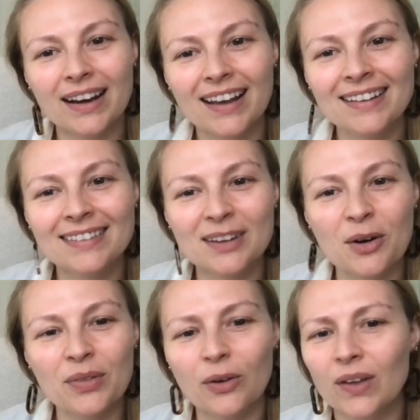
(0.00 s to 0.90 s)
And
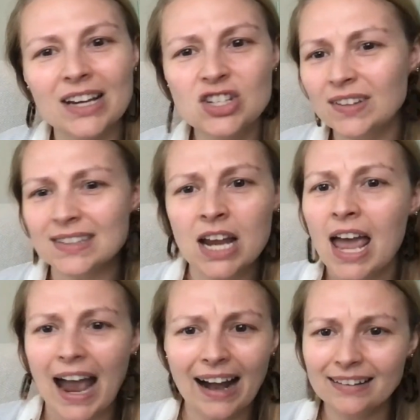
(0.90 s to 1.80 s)
so they're like, just
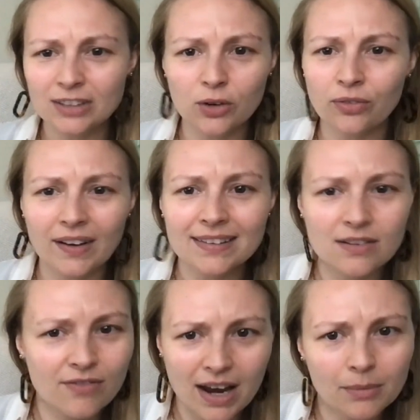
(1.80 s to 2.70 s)
ask your friends
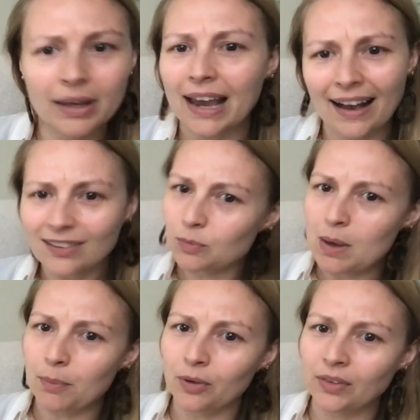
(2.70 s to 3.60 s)
and family, ask
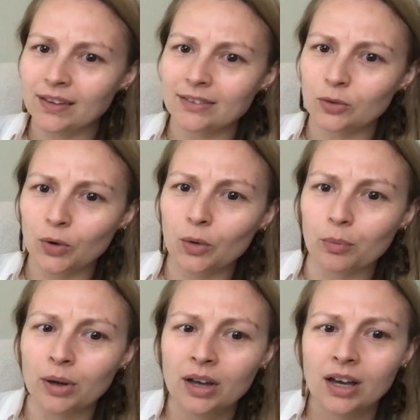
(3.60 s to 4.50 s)
people in this
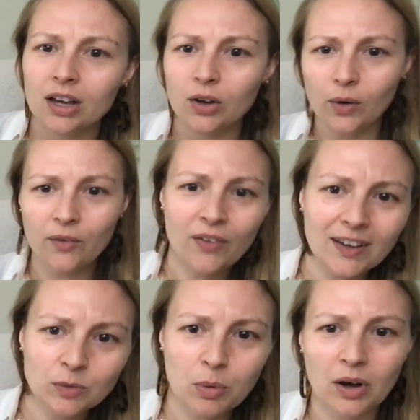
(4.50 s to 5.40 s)
group, go to
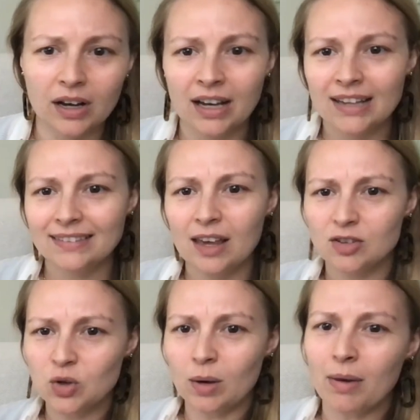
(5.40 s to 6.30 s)
Facebook, say,
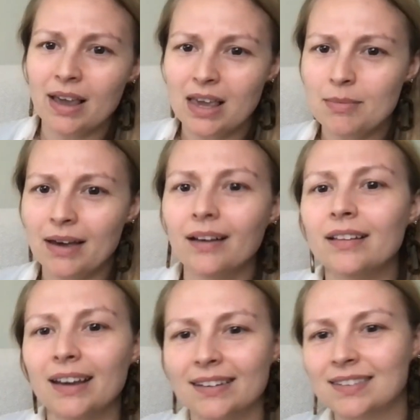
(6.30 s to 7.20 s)
join my email
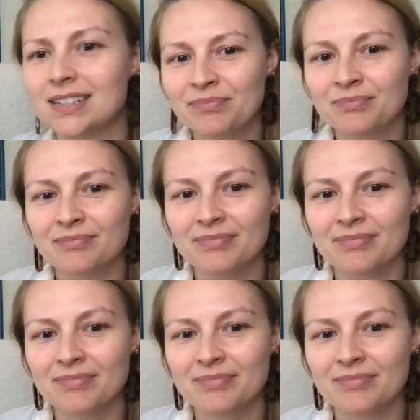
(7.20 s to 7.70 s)
list.